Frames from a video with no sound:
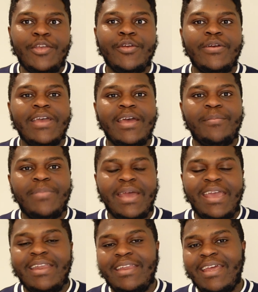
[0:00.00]
You're getting
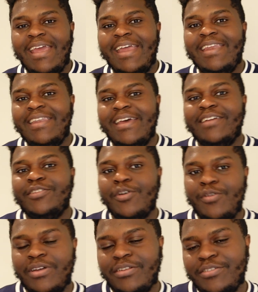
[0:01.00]
paid in their
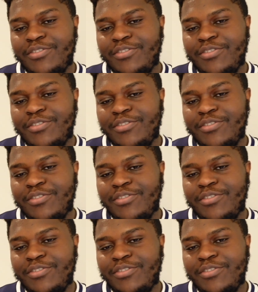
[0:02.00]
token.